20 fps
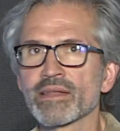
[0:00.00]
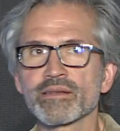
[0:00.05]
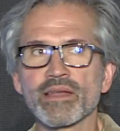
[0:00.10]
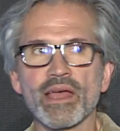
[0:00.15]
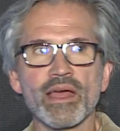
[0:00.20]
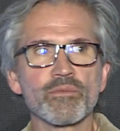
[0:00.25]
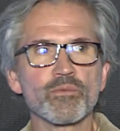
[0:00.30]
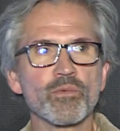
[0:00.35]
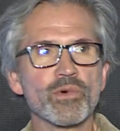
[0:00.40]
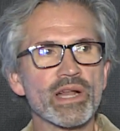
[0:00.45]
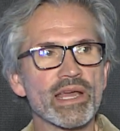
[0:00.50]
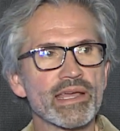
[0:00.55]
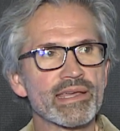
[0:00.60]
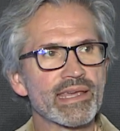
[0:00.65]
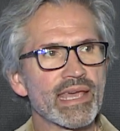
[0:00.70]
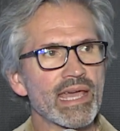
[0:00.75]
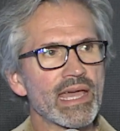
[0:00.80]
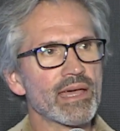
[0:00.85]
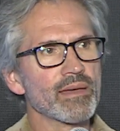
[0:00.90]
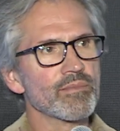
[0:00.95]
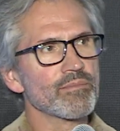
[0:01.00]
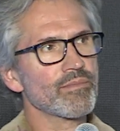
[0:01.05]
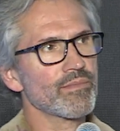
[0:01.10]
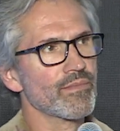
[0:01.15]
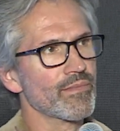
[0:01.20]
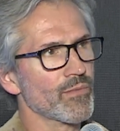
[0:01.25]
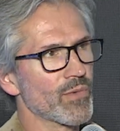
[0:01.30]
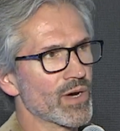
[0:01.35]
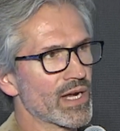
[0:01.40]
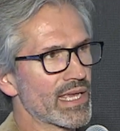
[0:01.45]
And what I came
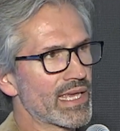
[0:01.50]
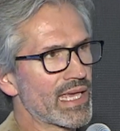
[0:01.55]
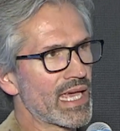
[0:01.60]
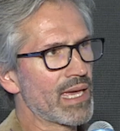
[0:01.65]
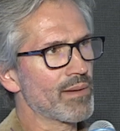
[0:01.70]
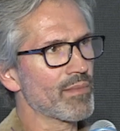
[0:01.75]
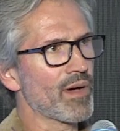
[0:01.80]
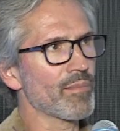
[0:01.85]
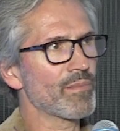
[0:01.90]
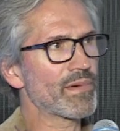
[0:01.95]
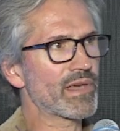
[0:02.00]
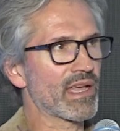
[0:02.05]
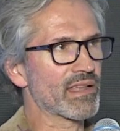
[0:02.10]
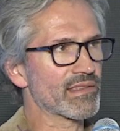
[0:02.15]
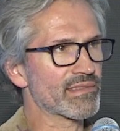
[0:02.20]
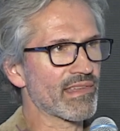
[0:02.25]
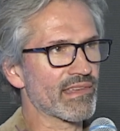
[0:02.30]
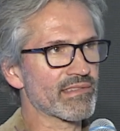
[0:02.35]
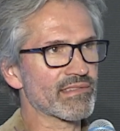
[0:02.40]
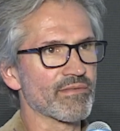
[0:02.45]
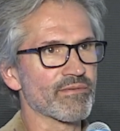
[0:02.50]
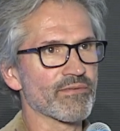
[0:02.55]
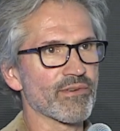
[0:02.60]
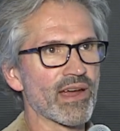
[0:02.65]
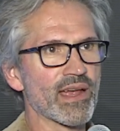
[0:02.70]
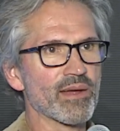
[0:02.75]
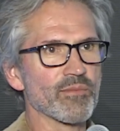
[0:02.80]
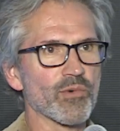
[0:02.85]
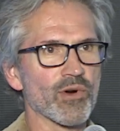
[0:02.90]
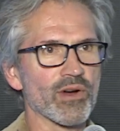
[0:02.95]
up against as a
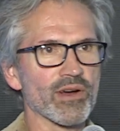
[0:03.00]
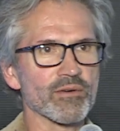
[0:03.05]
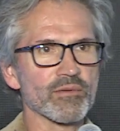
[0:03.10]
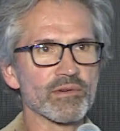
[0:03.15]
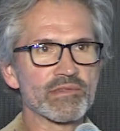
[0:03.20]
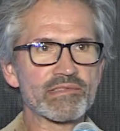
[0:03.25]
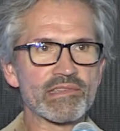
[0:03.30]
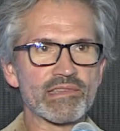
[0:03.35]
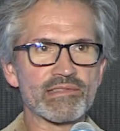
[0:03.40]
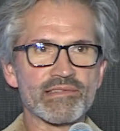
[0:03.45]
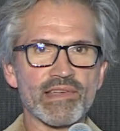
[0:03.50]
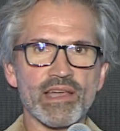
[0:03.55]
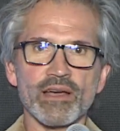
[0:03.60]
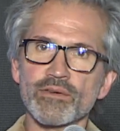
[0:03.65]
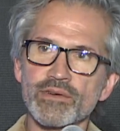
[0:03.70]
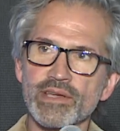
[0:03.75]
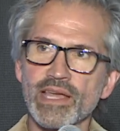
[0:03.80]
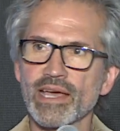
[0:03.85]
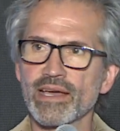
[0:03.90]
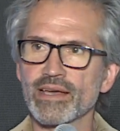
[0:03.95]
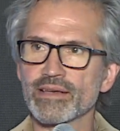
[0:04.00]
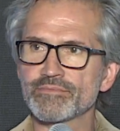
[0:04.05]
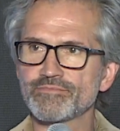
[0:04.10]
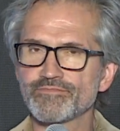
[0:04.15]
framework was to say, okay,